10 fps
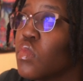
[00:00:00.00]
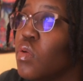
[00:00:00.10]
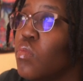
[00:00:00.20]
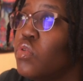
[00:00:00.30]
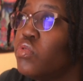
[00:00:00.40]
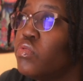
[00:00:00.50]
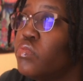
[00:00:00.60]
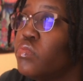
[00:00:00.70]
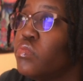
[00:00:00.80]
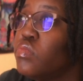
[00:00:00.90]
boom,
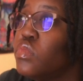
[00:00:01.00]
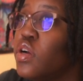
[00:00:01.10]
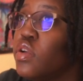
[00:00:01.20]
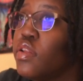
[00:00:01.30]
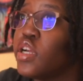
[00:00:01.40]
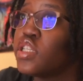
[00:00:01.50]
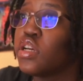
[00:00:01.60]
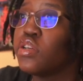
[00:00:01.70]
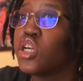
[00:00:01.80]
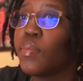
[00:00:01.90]
done. That's how
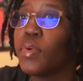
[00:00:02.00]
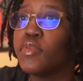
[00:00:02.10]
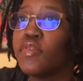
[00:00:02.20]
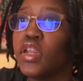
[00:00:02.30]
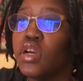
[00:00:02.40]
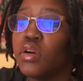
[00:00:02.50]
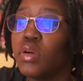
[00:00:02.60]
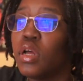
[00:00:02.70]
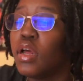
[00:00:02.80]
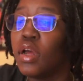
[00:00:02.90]
you chop up the video.
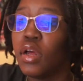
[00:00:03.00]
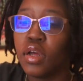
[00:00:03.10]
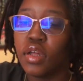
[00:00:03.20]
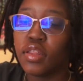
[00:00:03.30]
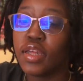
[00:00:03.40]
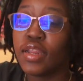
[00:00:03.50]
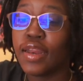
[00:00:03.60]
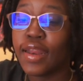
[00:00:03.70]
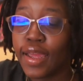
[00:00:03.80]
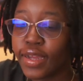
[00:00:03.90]

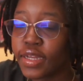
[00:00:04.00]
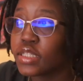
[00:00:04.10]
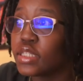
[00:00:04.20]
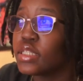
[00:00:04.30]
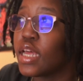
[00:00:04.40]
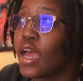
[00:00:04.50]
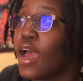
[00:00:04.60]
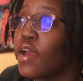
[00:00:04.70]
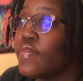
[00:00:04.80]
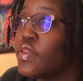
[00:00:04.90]
Then next,
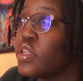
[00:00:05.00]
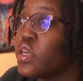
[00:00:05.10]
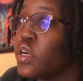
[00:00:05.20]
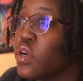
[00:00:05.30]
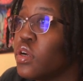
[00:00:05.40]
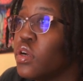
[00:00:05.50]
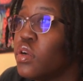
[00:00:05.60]
after